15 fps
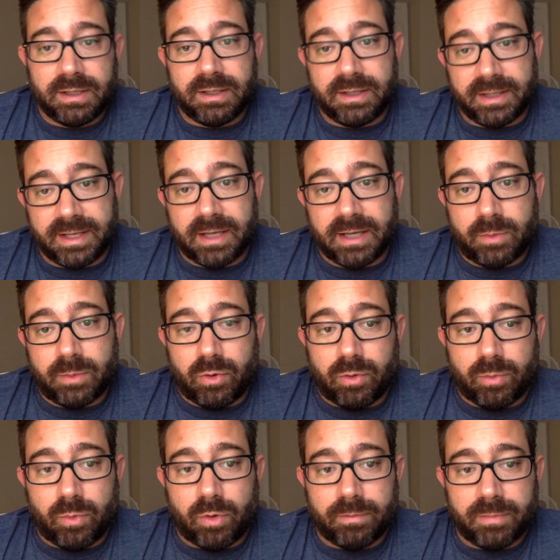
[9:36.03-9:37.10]
again, more,
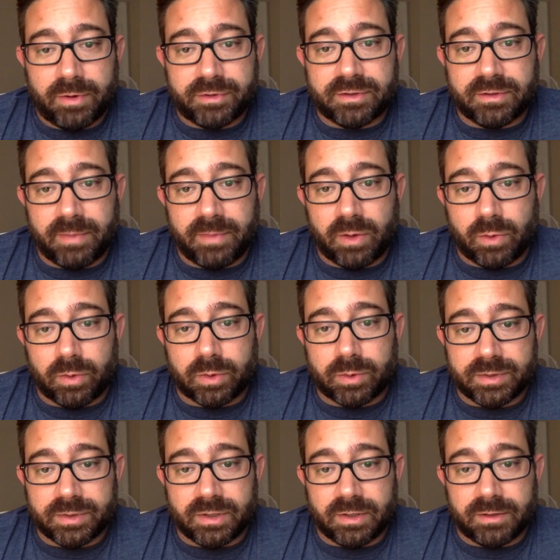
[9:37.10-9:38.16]
more, most of my work
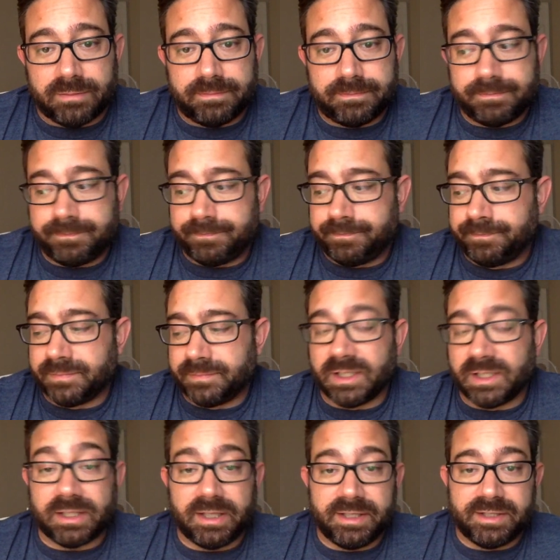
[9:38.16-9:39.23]
was on
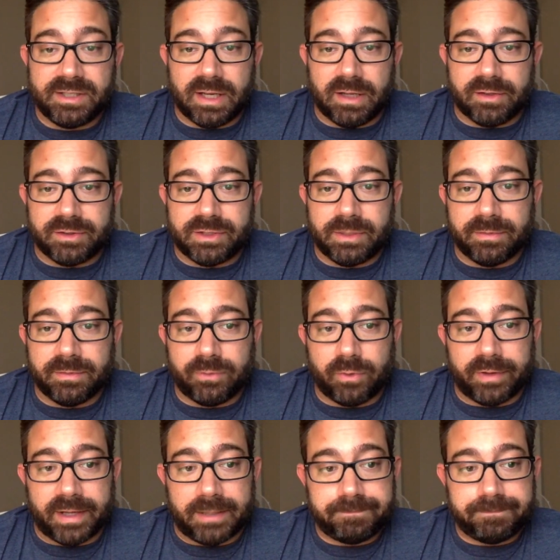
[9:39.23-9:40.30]
ecclesiology before
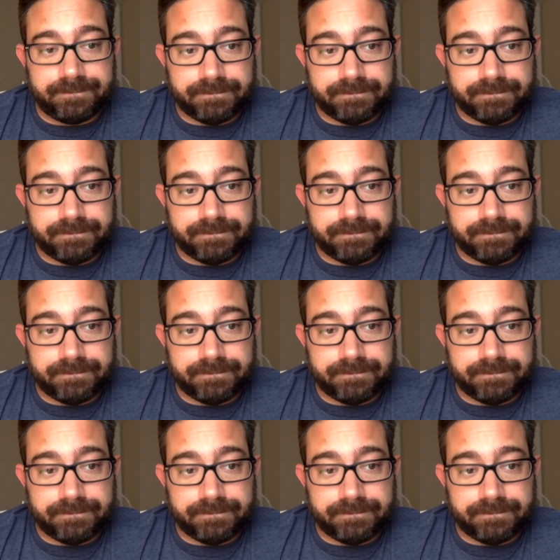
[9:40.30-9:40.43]
that.